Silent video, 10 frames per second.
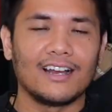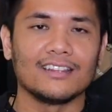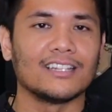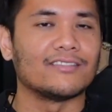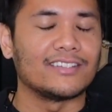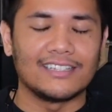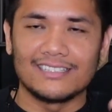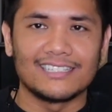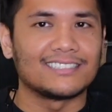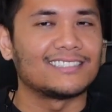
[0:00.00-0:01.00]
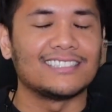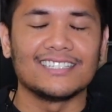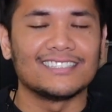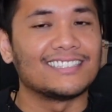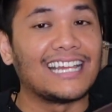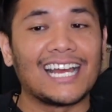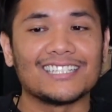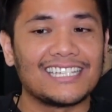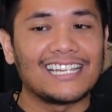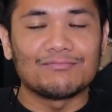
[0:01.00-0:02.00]
I love it. I, I
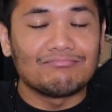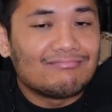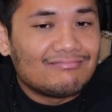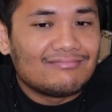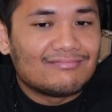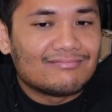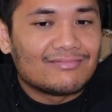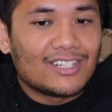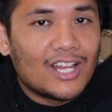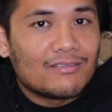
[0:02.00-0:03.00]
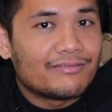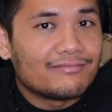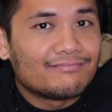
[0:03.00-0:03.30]
had glove.